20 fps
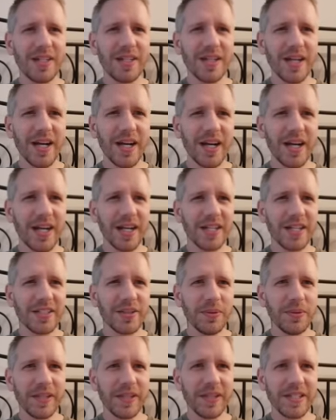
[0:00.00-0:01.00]
I
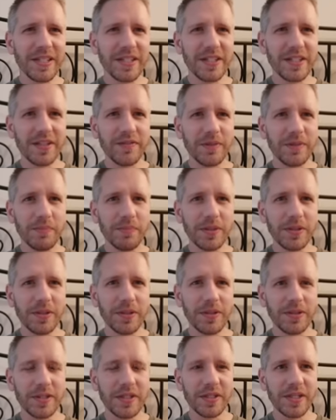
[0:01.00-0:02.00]
don't think that's enough to
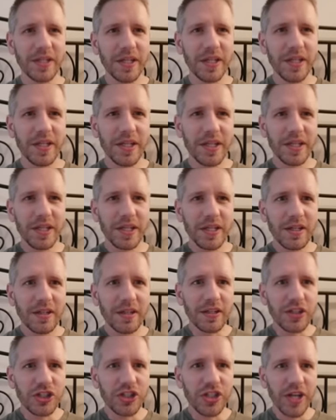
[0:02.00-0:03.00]
build
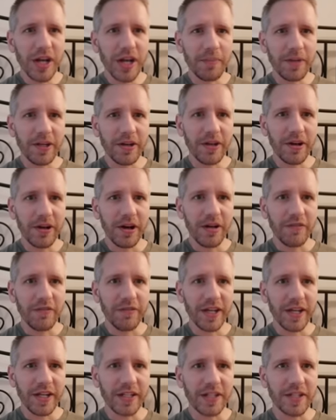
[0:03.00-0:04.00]
the champion
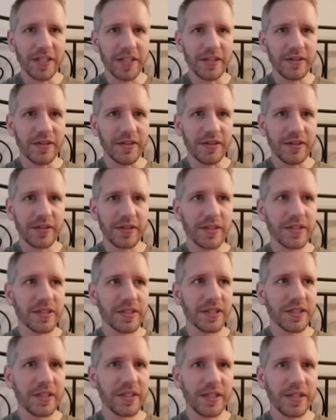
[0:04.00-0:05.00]
offhand either, because
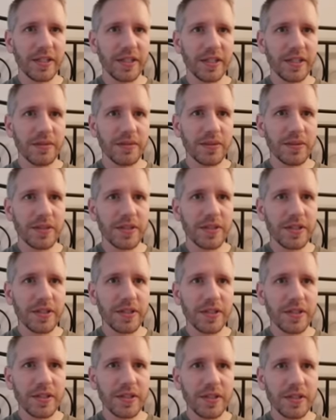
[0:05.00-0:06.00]
I need, where is
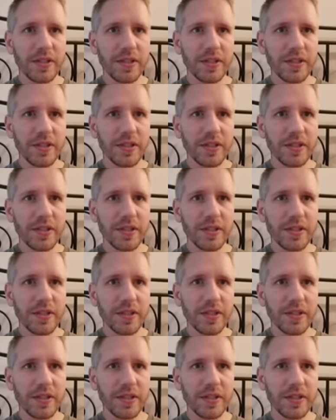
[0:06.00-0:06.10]
it?